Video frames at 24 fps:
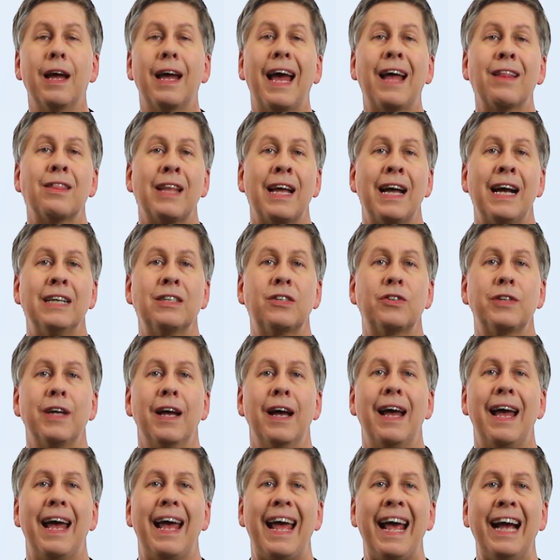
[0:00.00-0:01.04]
And last,
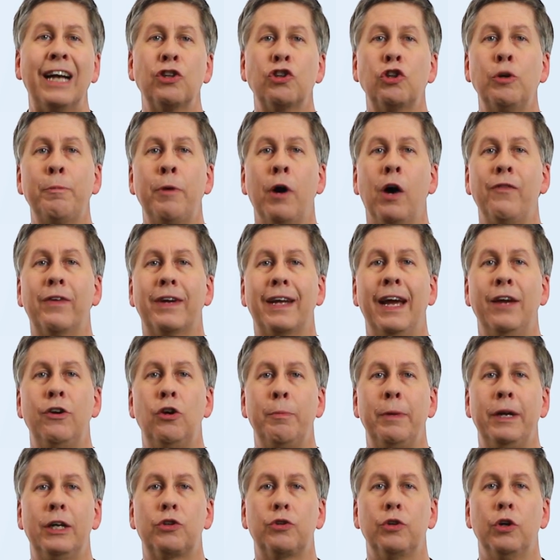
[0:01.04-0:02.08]
extrapelvic
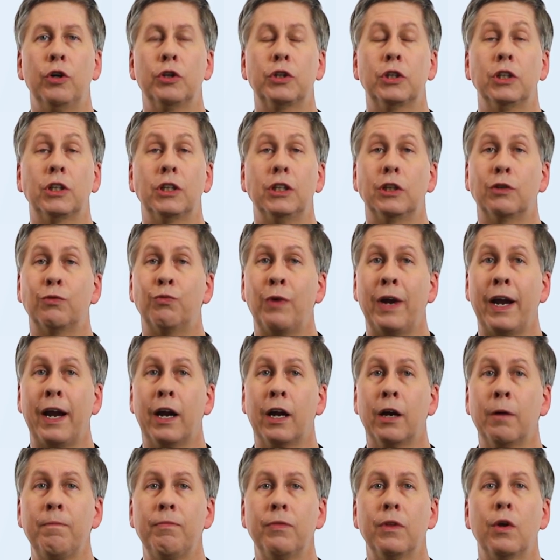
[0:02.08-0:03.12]
endometriosis is
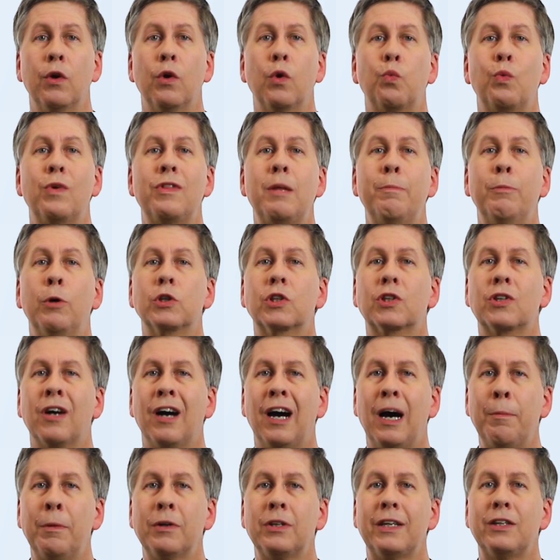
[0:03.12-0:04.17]
rare, with the most
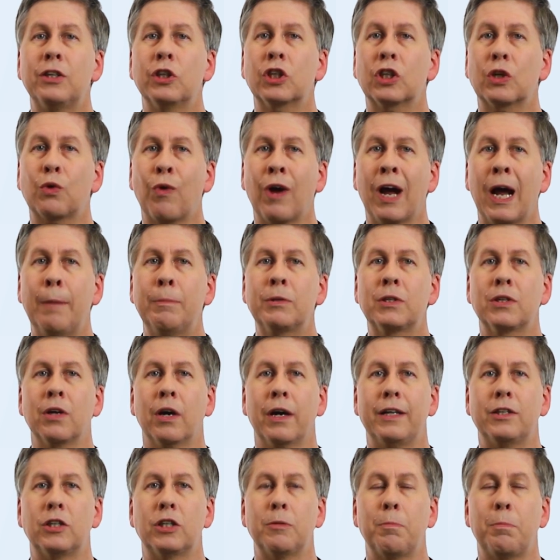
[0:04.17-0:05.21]
commonly described
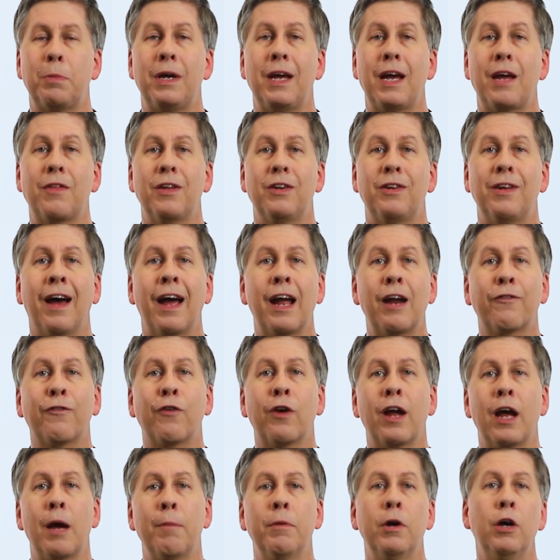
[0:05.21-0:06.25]
sites being the
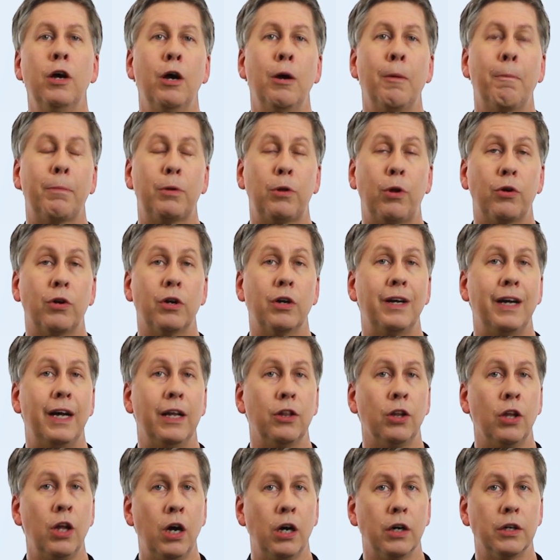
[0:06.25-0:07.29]
diaphragm, pleura,
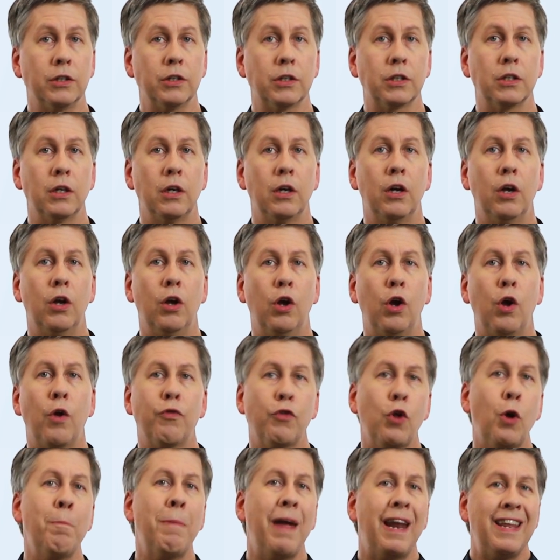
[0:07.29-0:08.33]
and lungs,
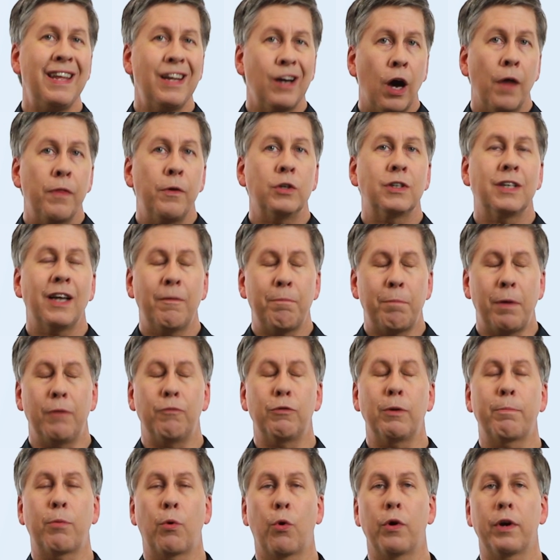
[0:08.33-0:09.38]
though many others have been
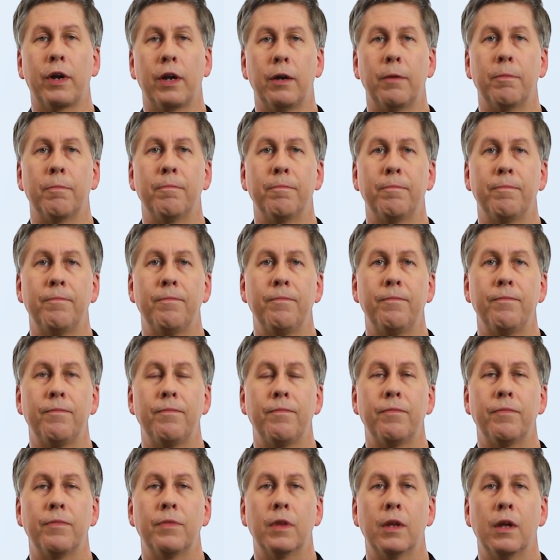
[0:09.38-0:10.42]
reported.
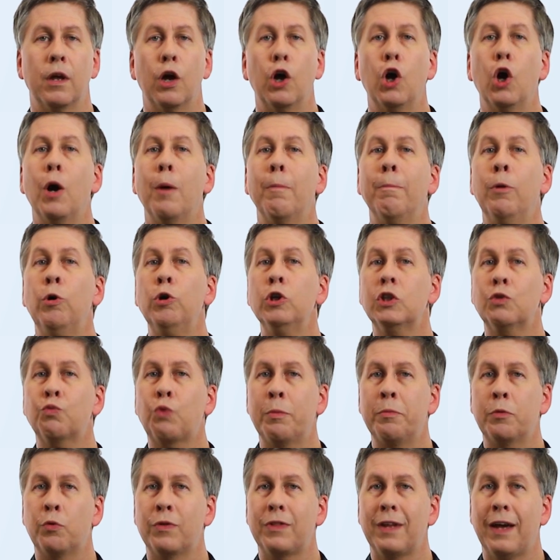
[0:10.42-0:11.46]
Most
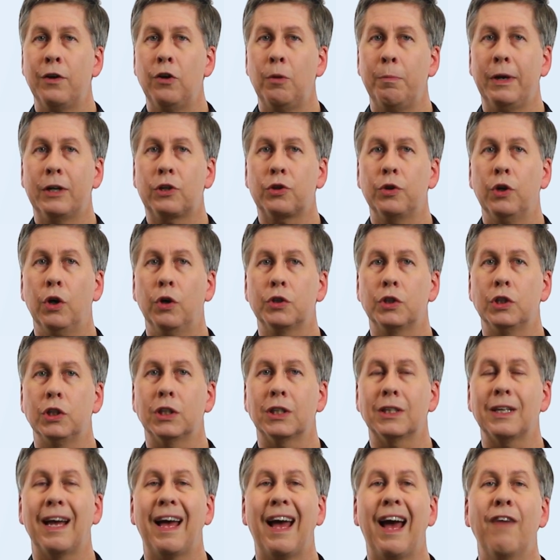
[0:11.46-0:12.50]
women with
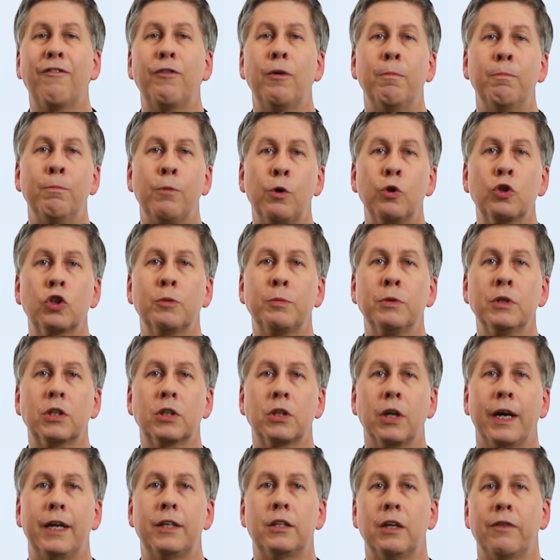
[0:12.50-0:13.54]
endometriosis have multiple
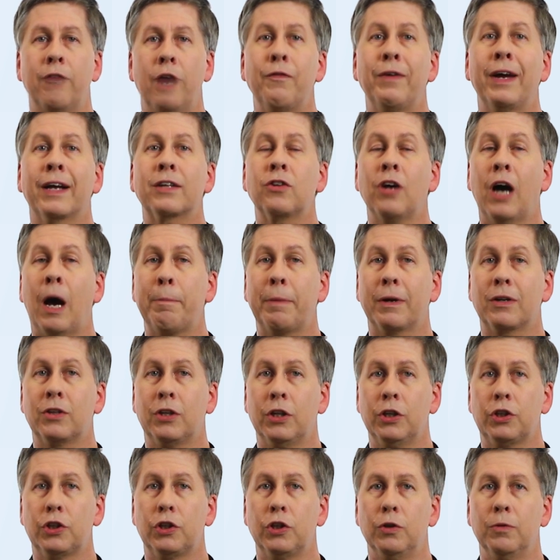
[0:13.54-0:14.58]
sites of ectopic
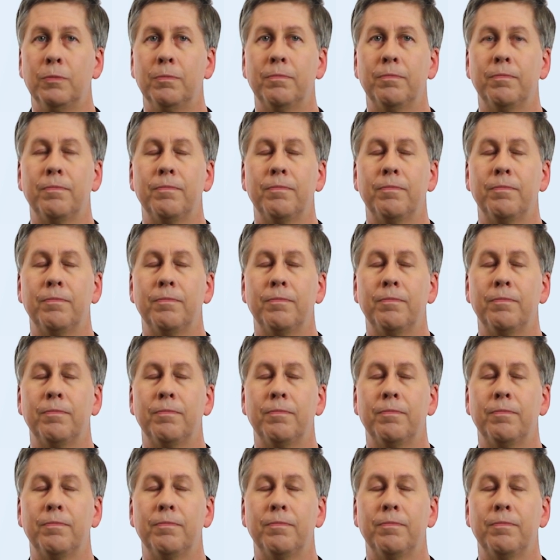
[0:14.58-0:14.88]
tissue.